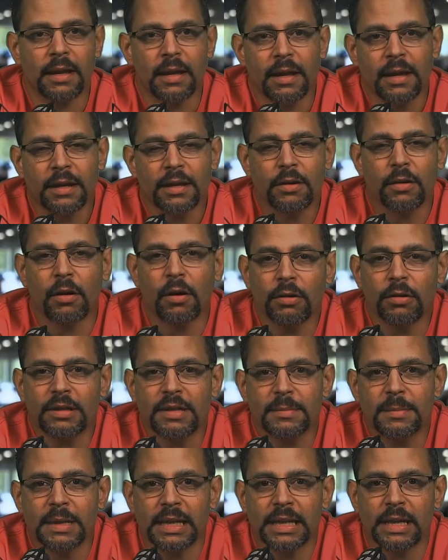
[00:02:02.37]
know,
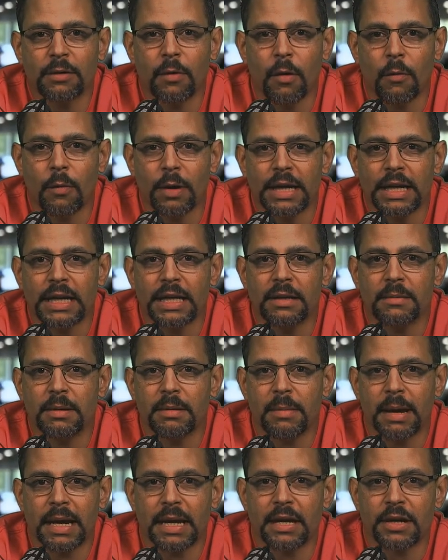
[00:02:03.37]
ultimately what we need to
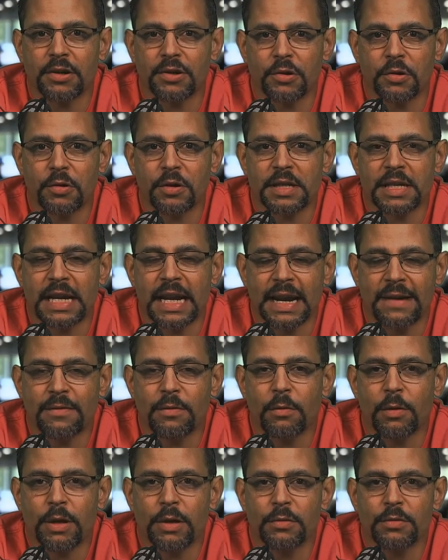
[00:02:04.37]
be making sure is that
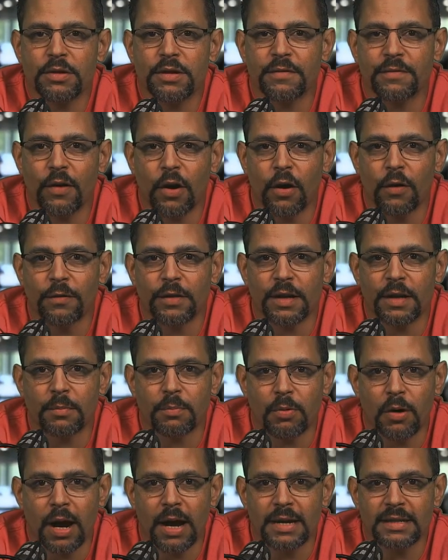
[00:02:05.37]
everyone who's involved in the
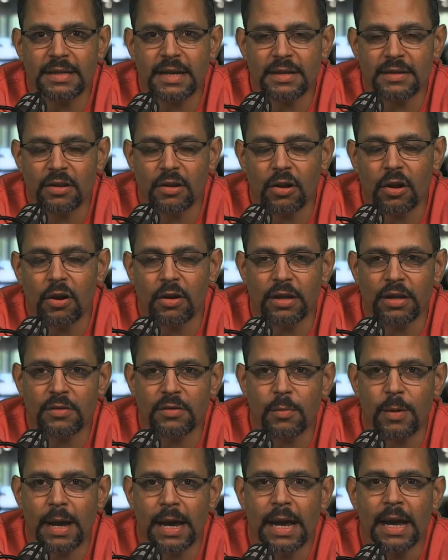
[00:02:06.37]
process along
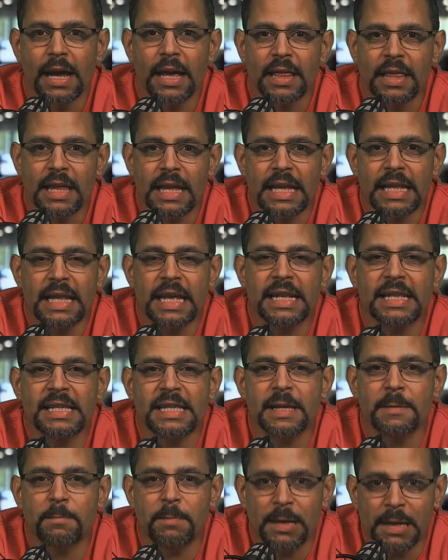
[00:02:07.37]
this way, it's
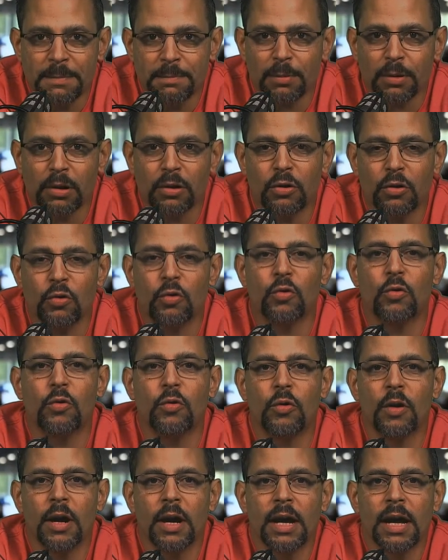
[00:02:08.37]
the people
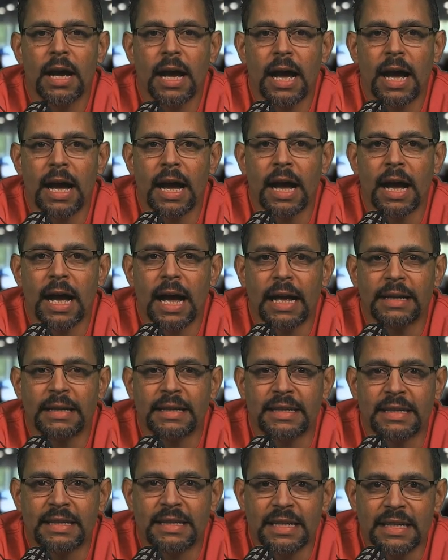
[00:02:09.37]
who
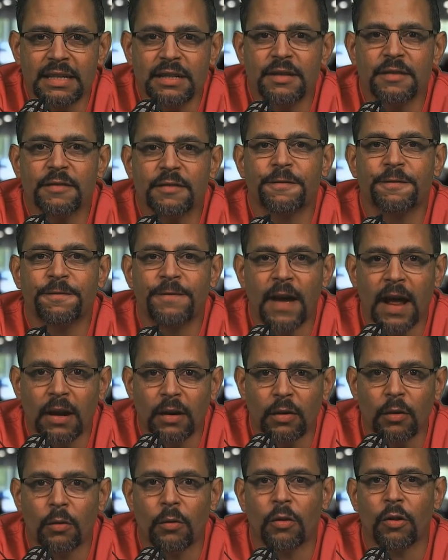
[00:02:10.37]
didn't
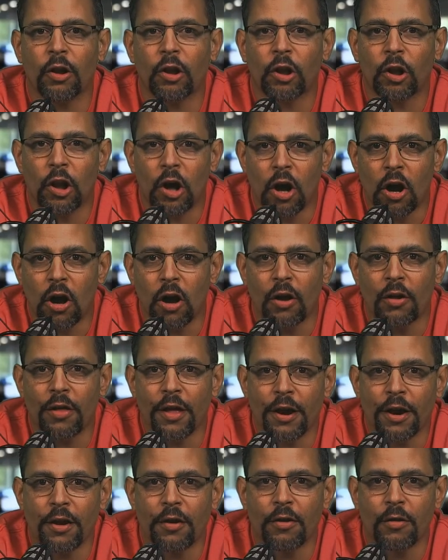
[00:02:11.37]
follow the law
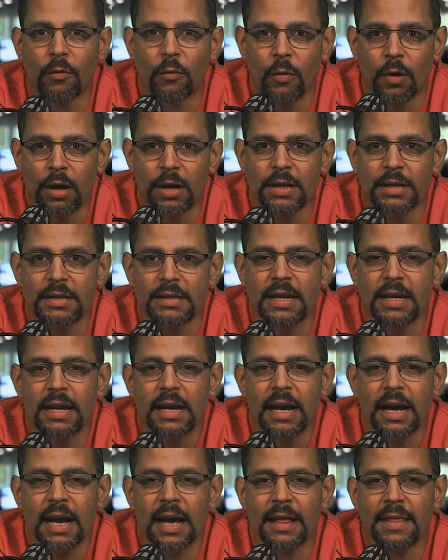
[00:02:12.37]
that are the ones
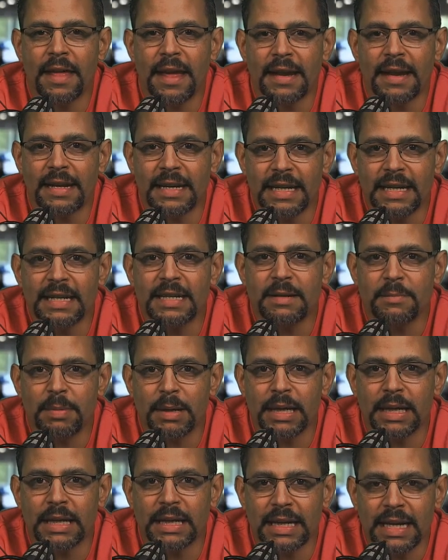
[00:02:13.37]
that need to
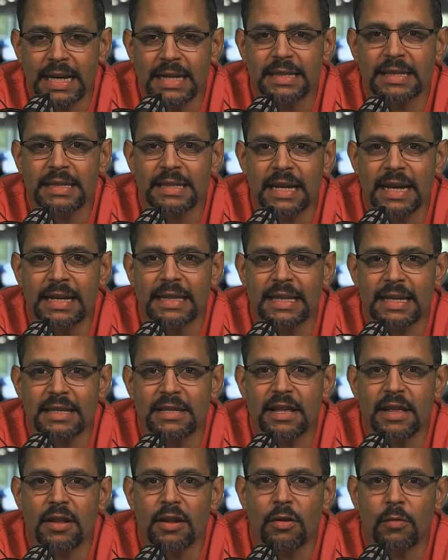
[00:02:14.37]
be, in cases like this,
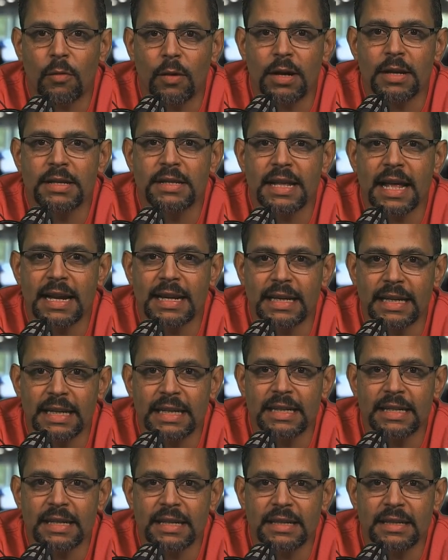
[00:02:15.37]
that are the ones that
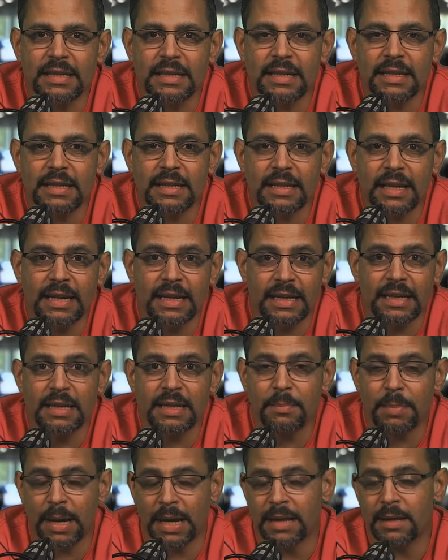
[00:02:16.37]
need to
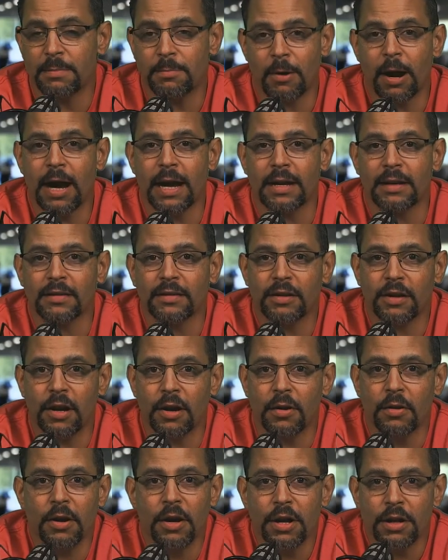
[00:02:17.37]
pay the price. You
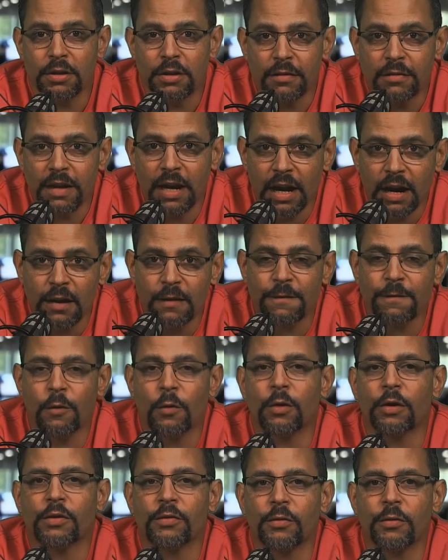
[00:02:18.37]
know, you have the Air
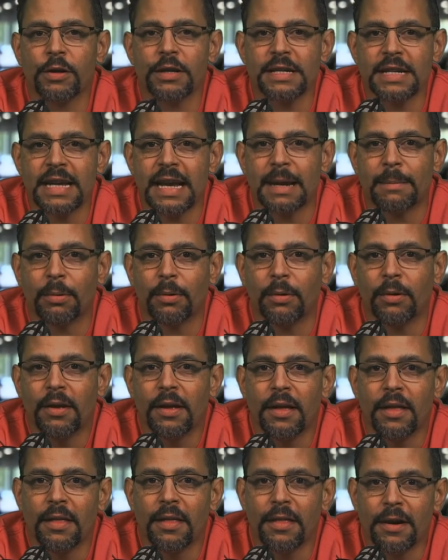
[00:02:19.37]
Force, for example.
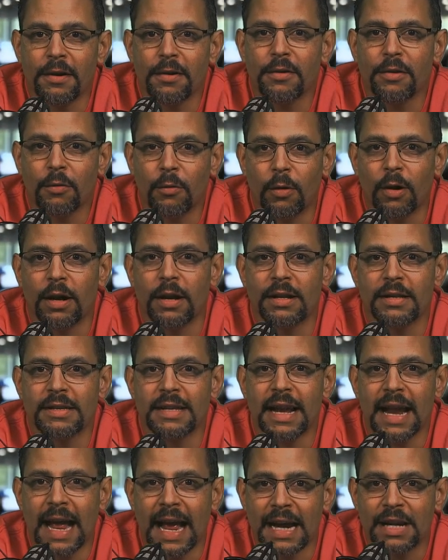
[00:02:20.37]
They're the ones
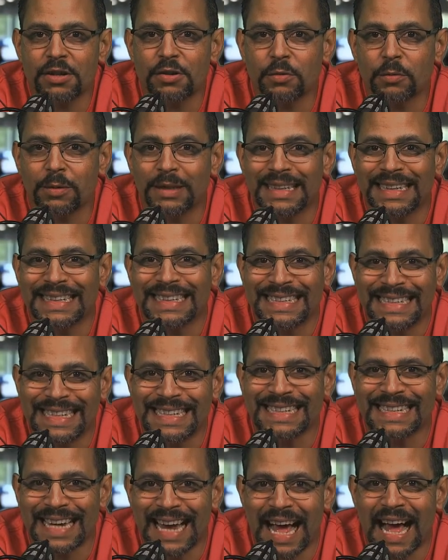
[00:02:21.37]
that actually
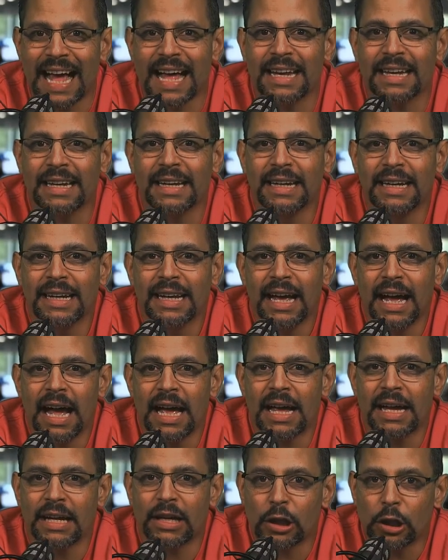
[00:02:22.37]
did not
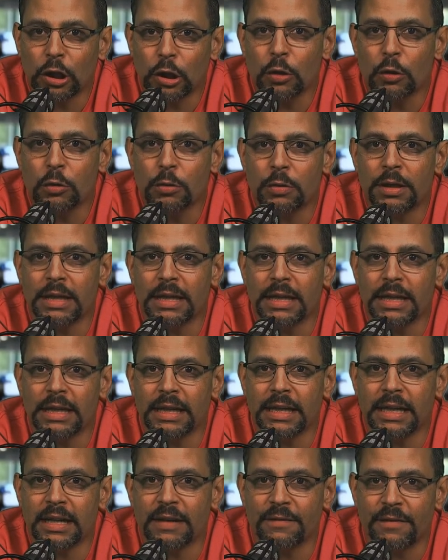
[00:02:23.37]
include
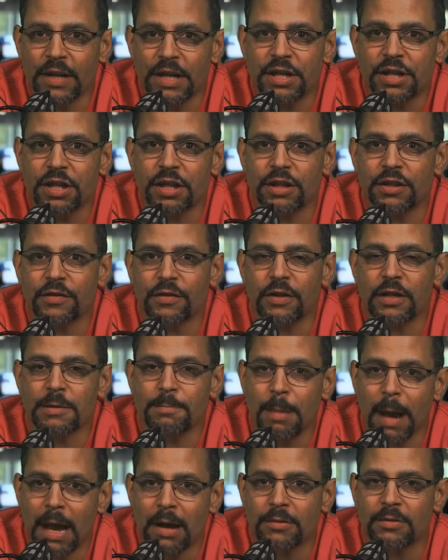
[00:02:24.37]
the convictions for
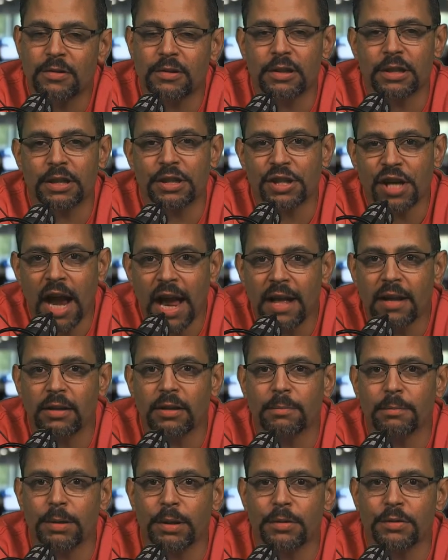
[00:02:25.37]
spousal and child
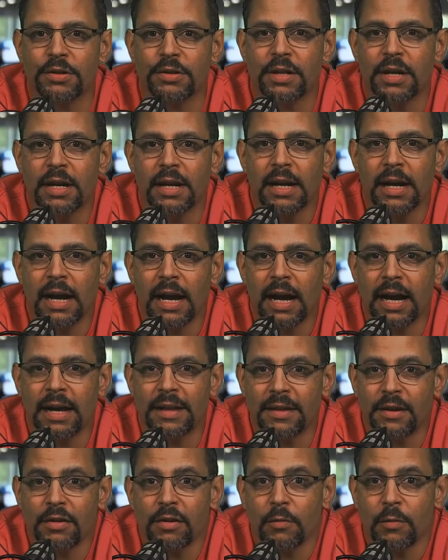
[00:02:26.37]
abuse.
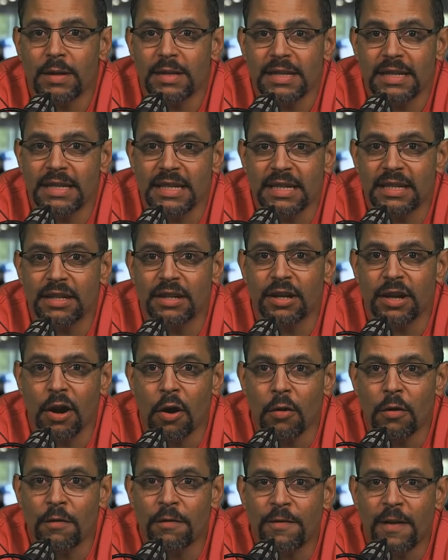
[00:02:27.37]
They're the ones that didn't
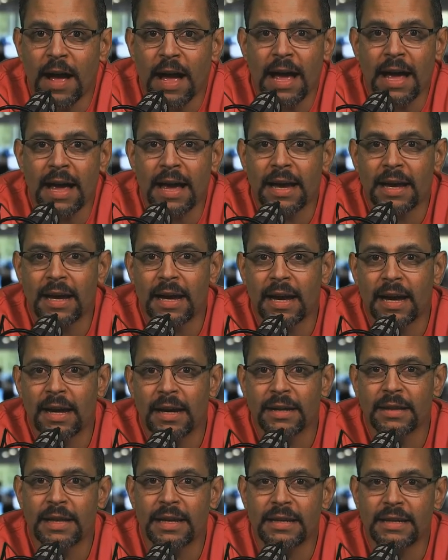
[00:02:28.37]
notify
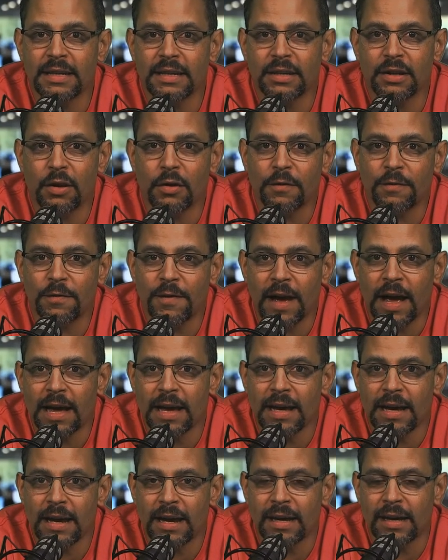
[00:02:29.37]

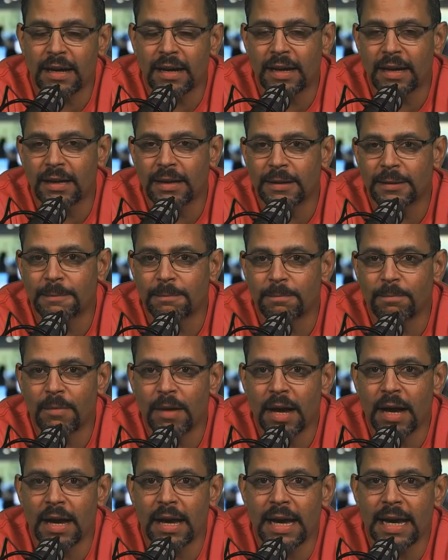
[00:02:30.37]

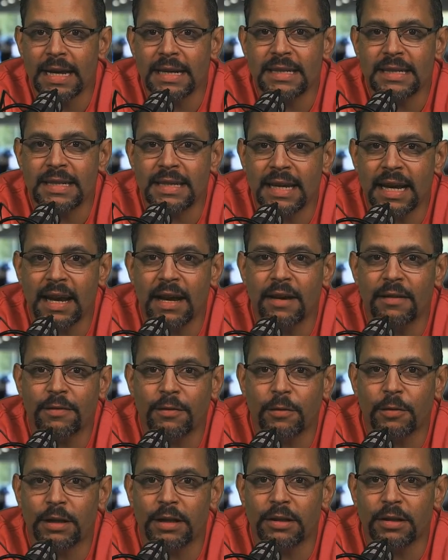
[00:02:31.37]
ATF
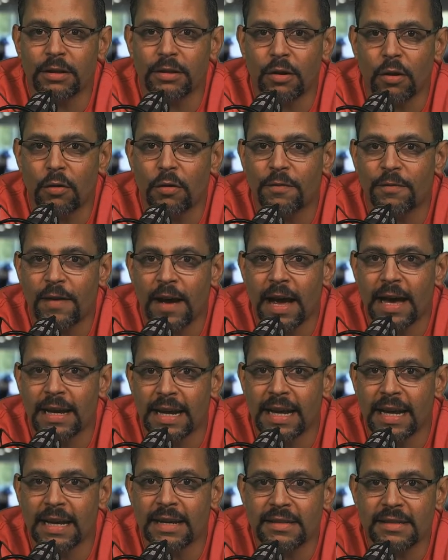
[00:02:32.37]
or didn't notify
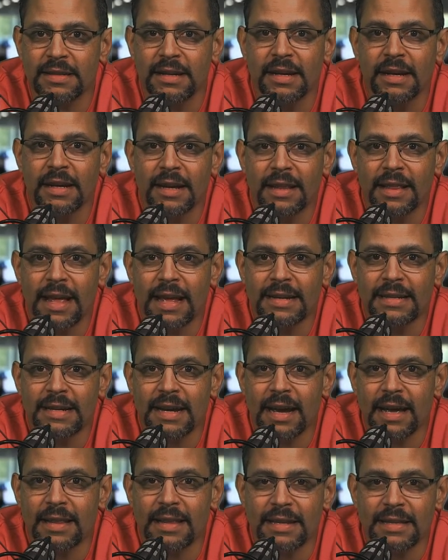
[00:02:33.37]
NICS
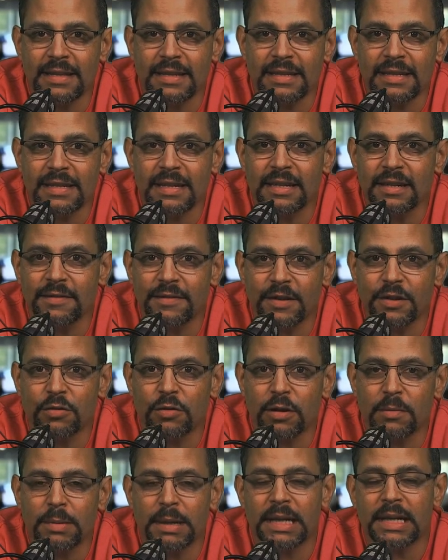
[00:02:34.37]
that this
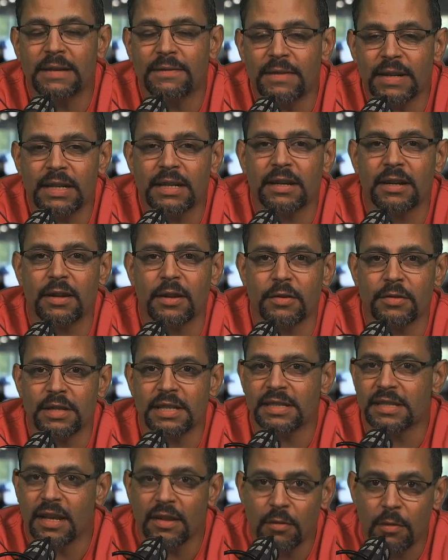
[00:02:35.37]
individual had been convicted of those
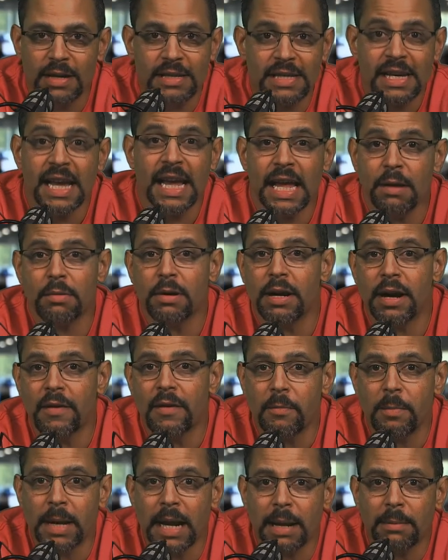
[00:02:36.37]
things. Otherwise, he would have
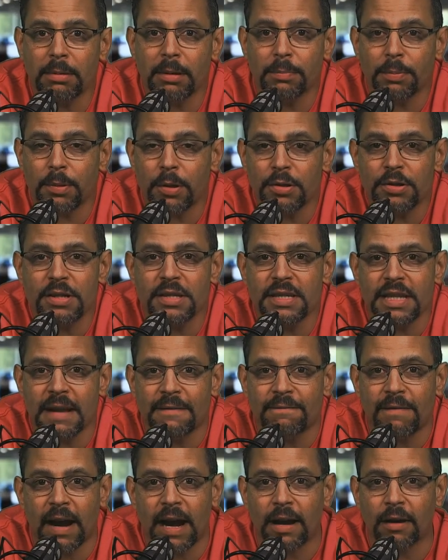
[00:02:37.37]
never been able to purchase
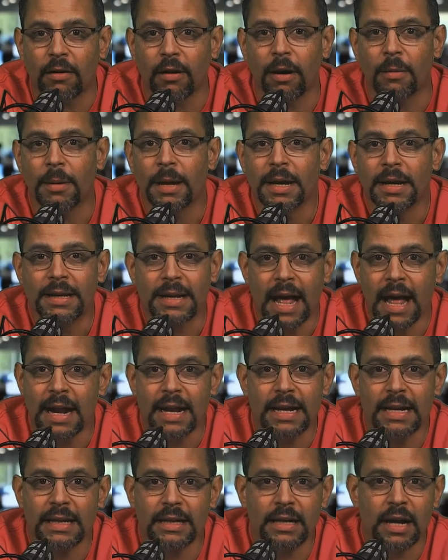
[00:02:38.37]
that firearm, not
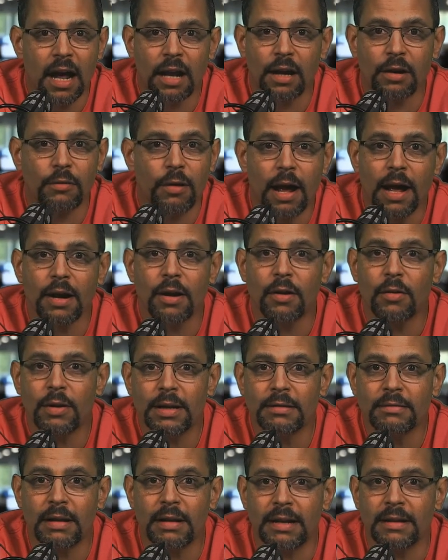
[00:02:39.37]
in Colorado
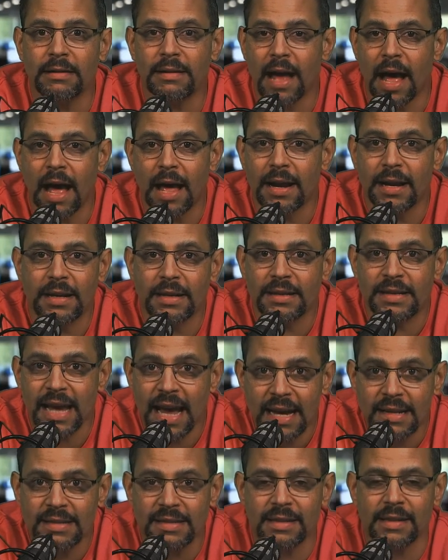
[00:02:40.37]
and not in
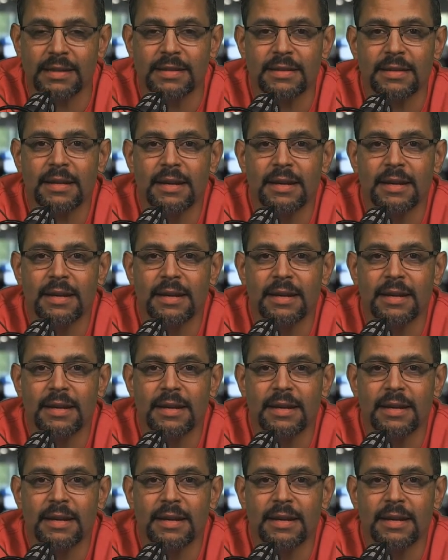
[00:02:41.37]
Texas.